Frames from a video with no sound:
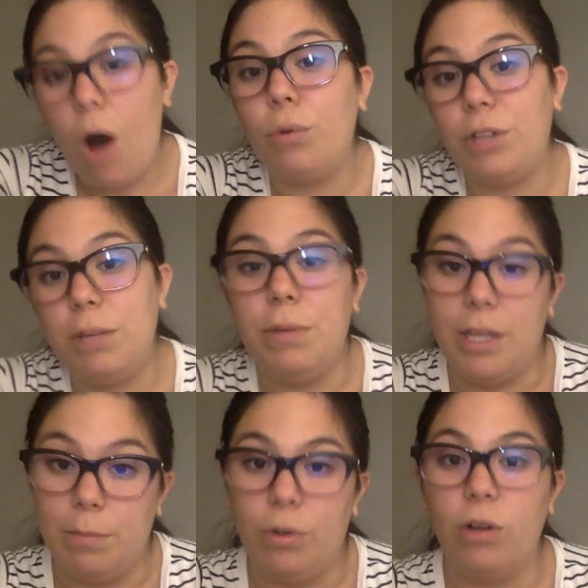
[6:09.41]
only
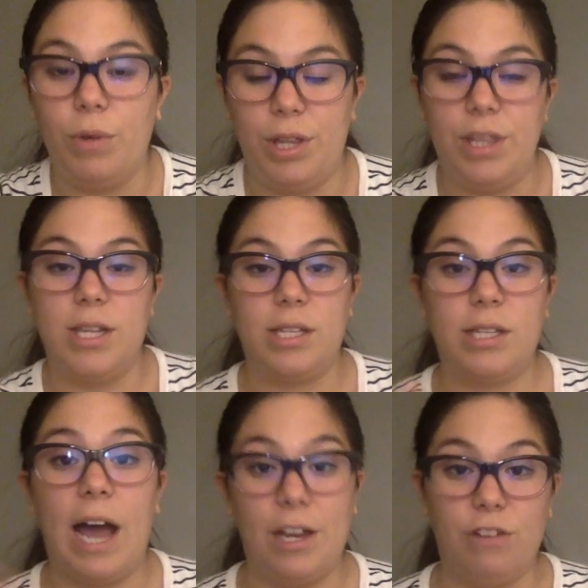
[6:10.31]
people with this
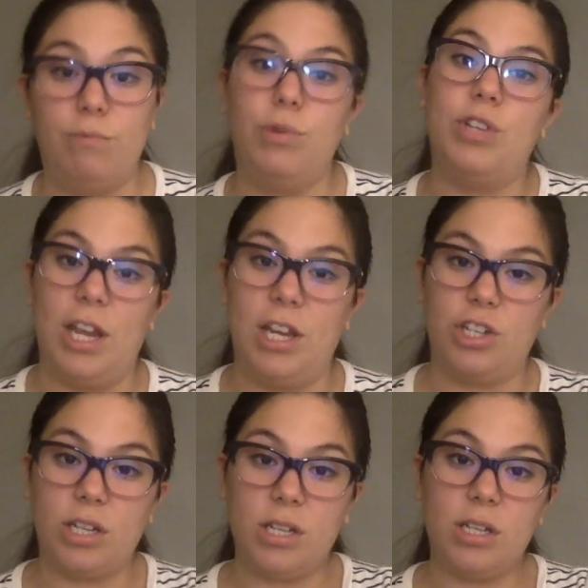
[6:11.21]
kind of
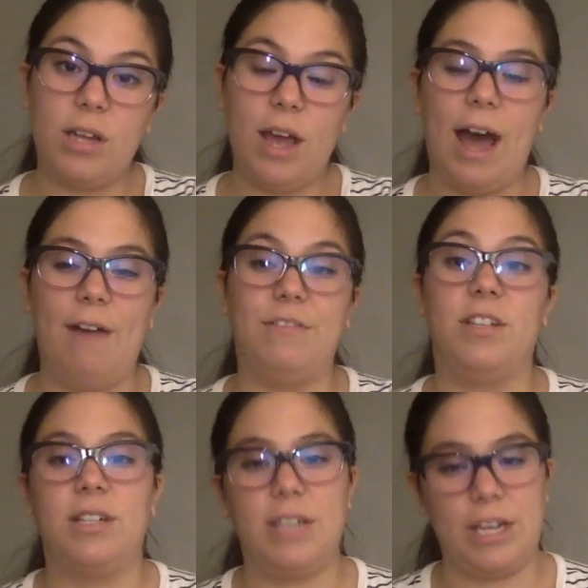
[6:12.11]
mutation have
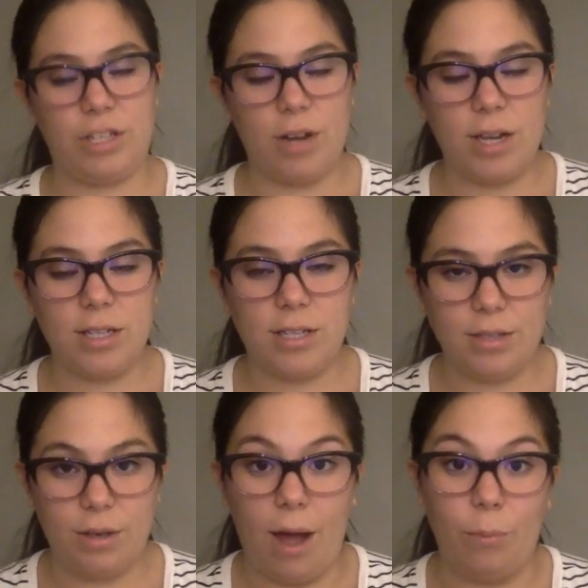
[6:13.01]
success
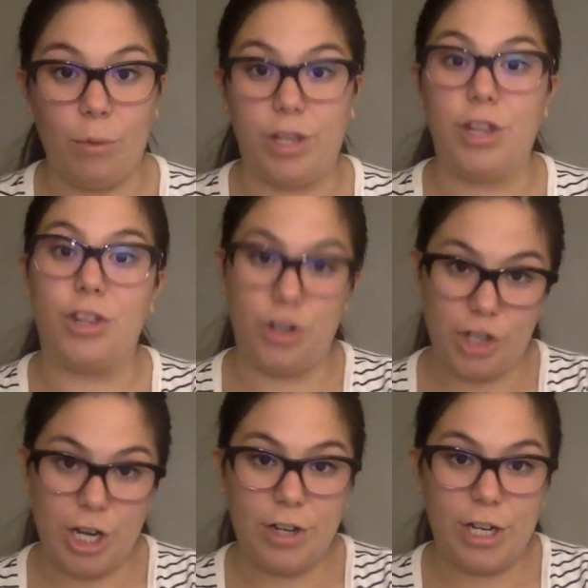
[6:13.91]
rates with the third
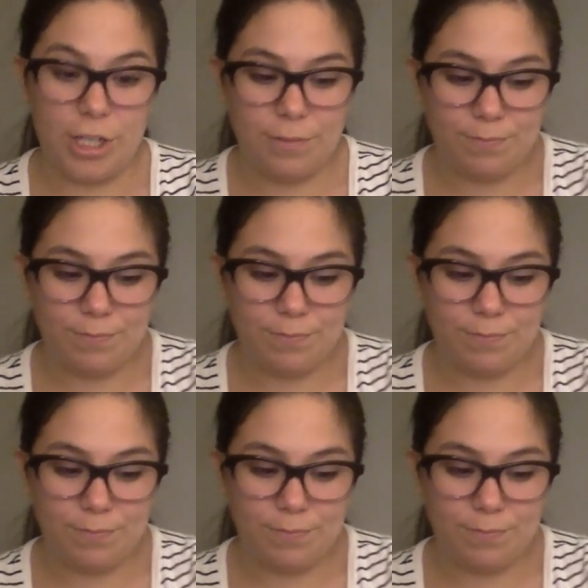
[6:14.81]
generation.